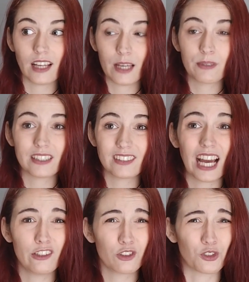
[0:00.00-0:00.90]
I mean,
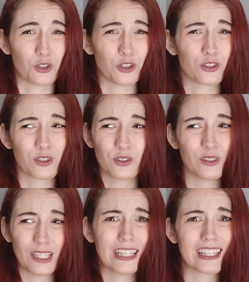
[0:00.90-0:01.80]
dinosaurs.
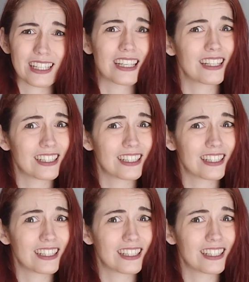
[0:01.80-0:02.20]
Ugh.